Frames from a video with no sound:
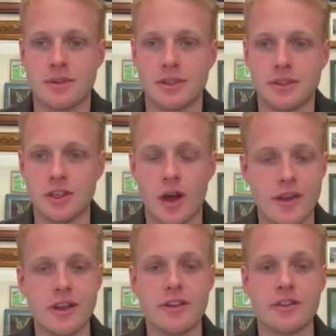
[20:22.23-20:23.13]
And,
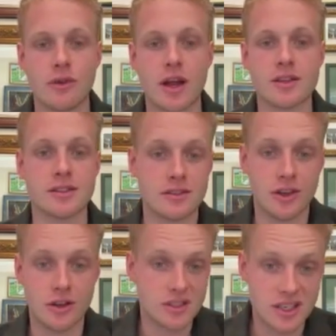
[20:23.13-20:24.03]
even
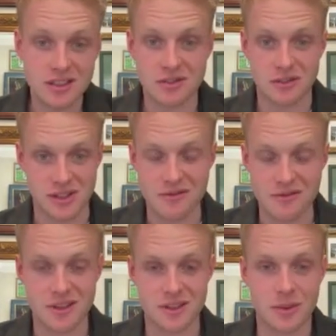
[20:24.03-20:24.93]
if, sixth or
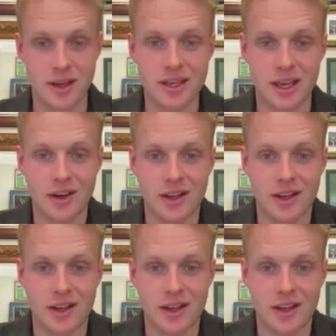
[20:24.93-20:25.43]
seventh this weekend,